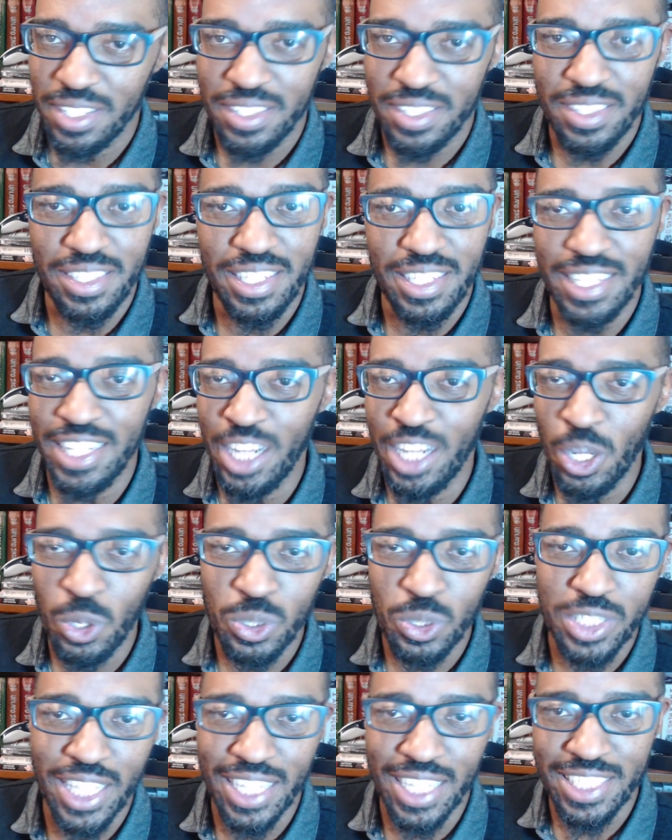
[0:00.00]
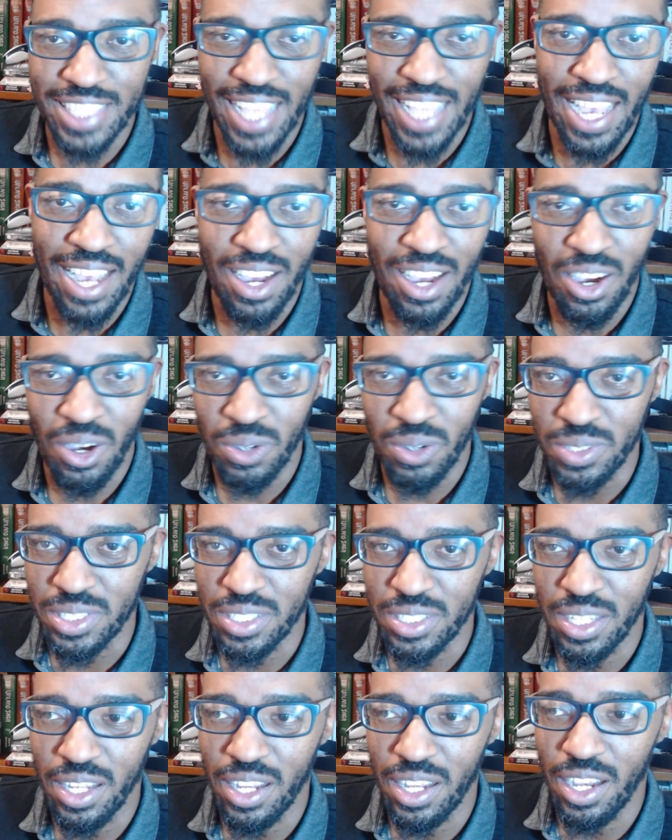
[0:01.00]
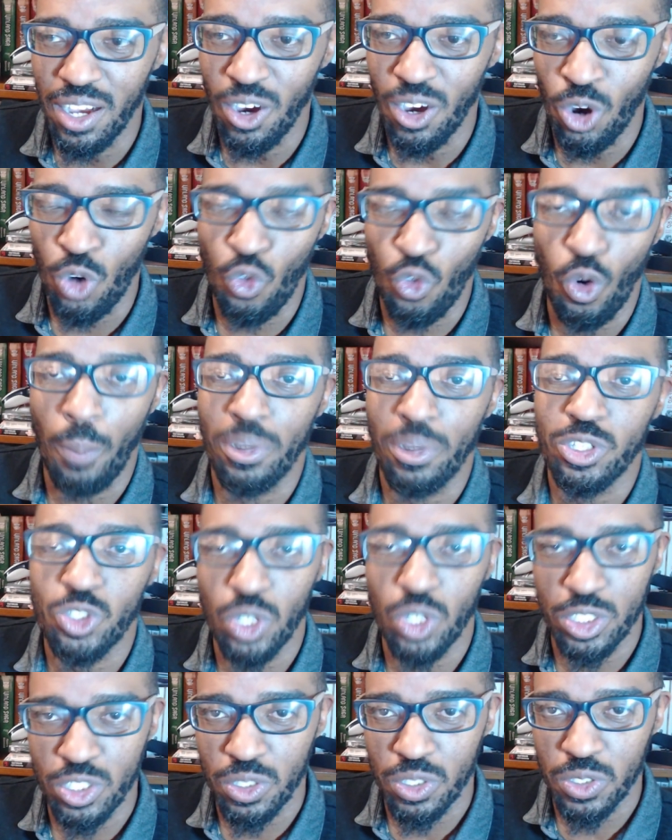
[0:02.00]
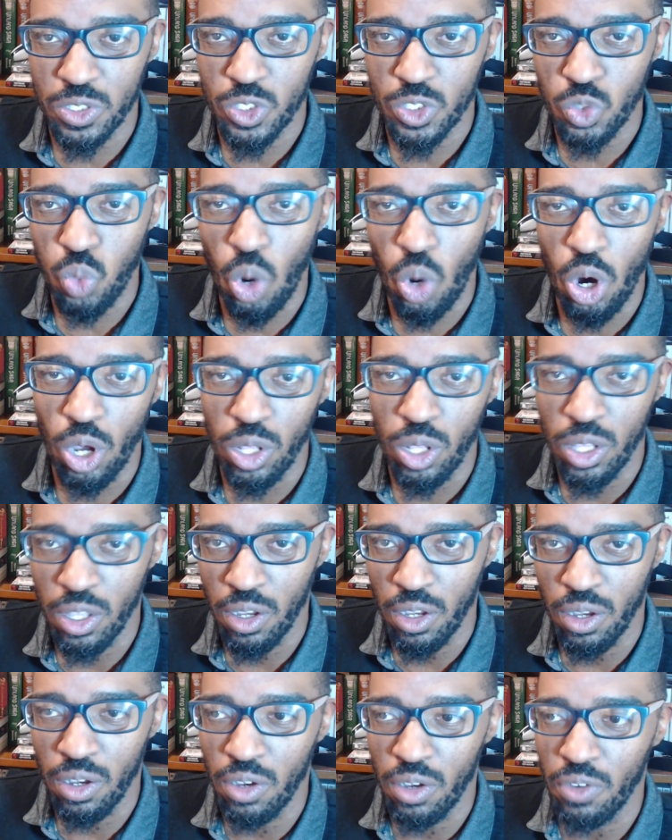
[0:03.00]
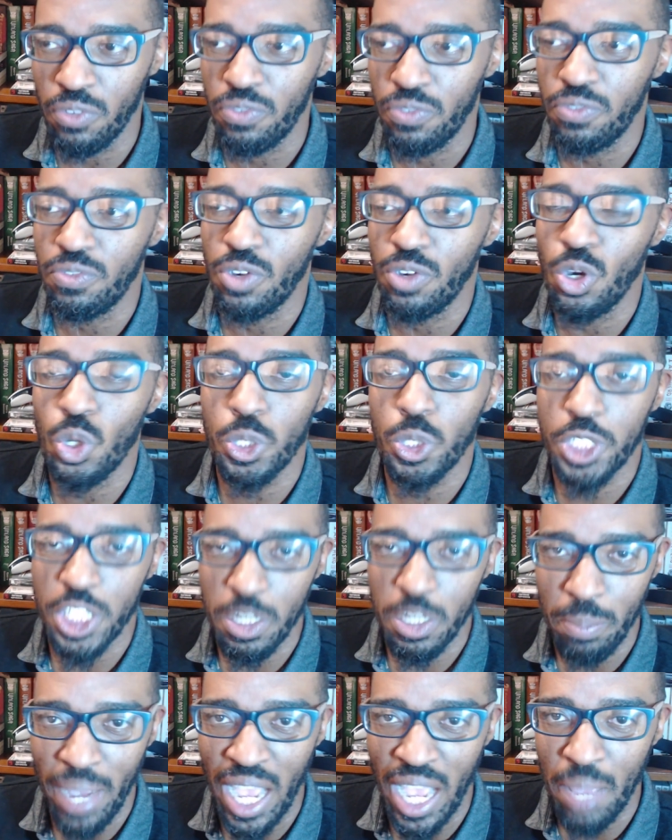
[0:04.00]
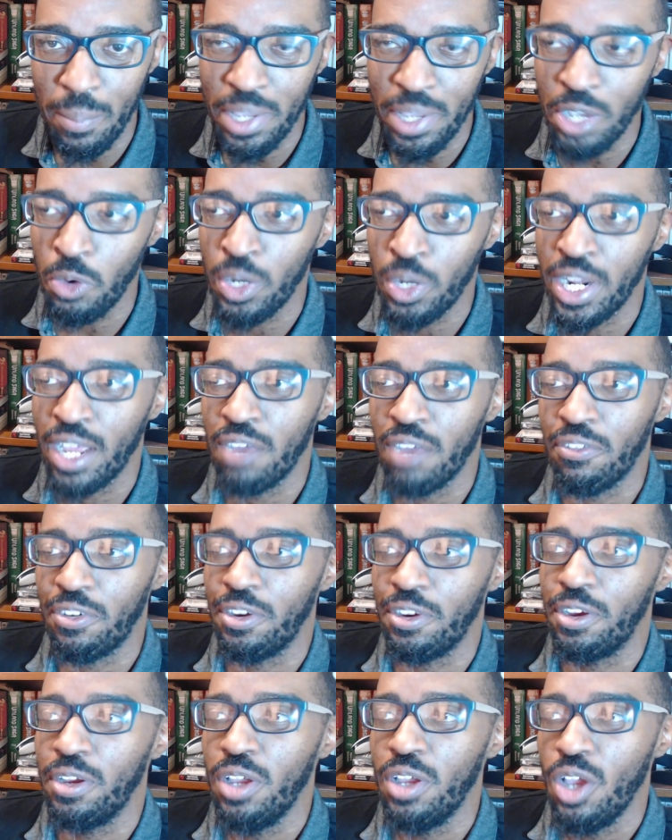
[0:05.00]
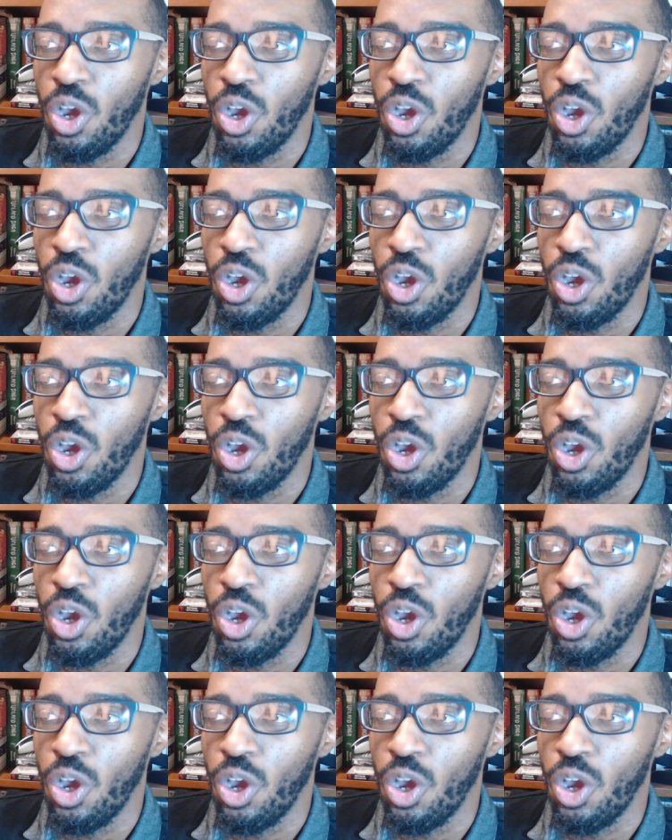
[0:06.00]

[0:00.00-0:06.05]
news gets out, or rumors start to swirl of who she might be or whatever,